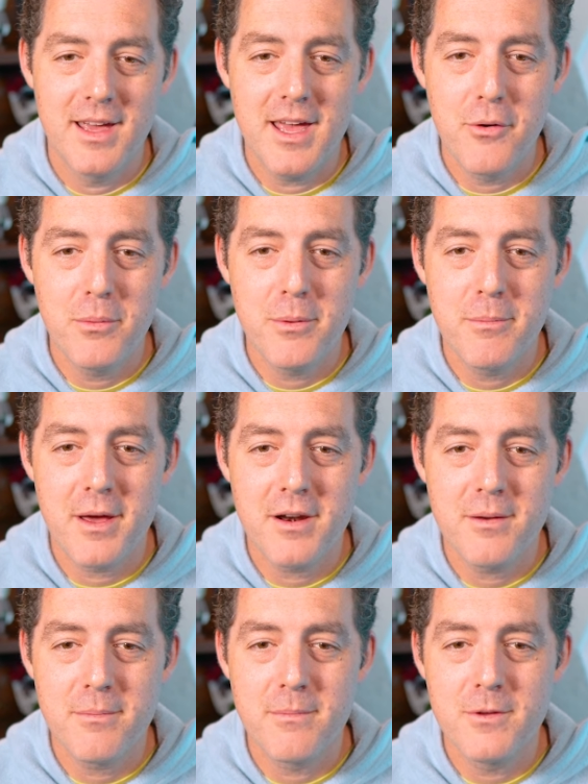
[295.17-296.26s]
It would be better
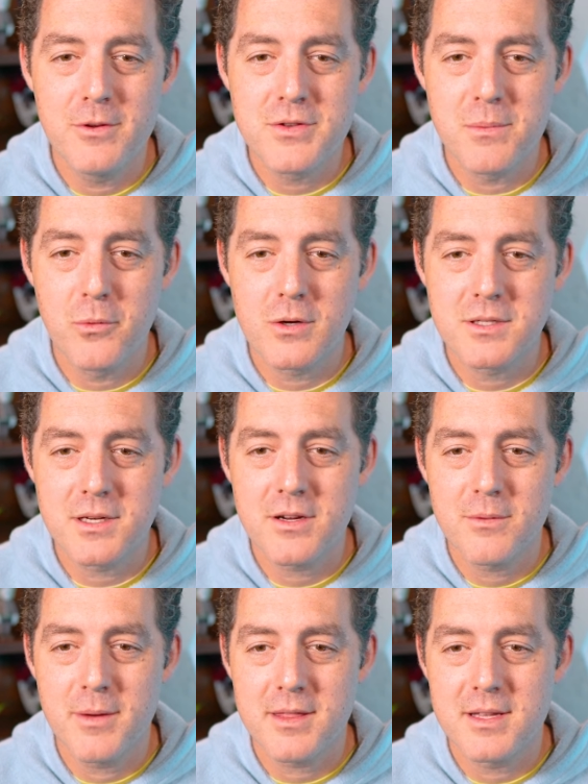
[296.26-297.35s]
to use a more
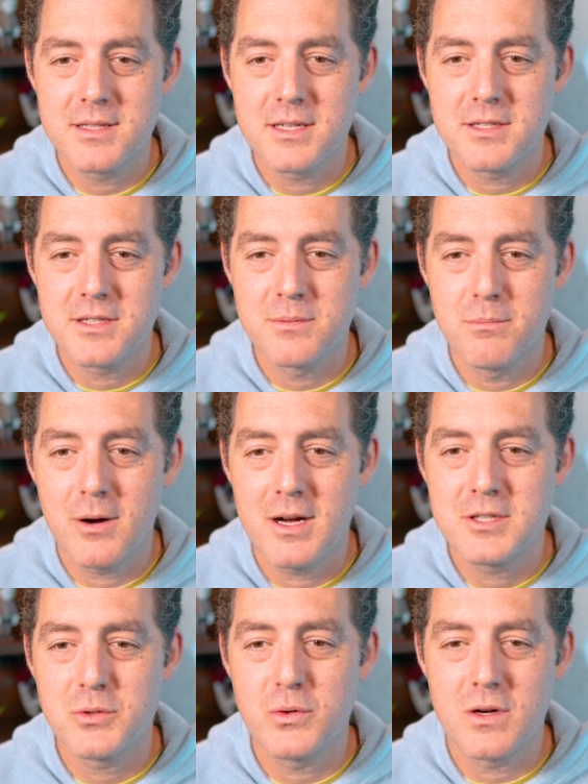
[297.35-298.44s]
secure method such as
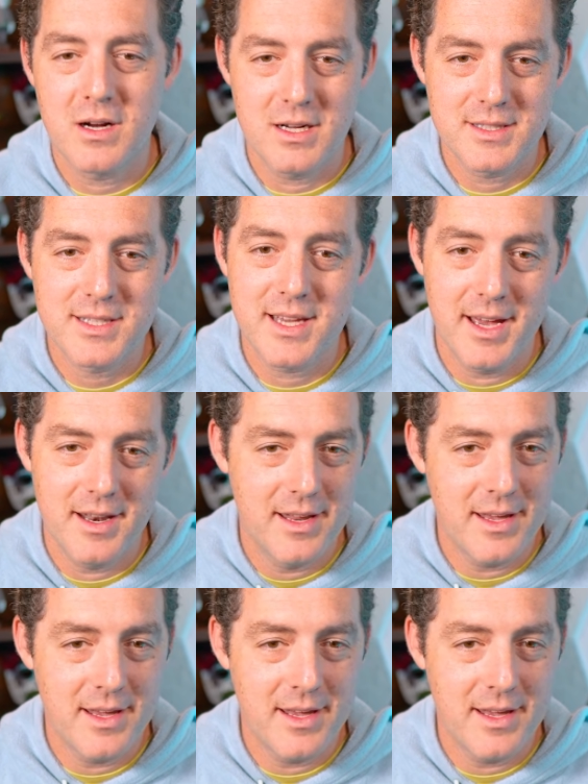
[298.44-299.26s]
module const get.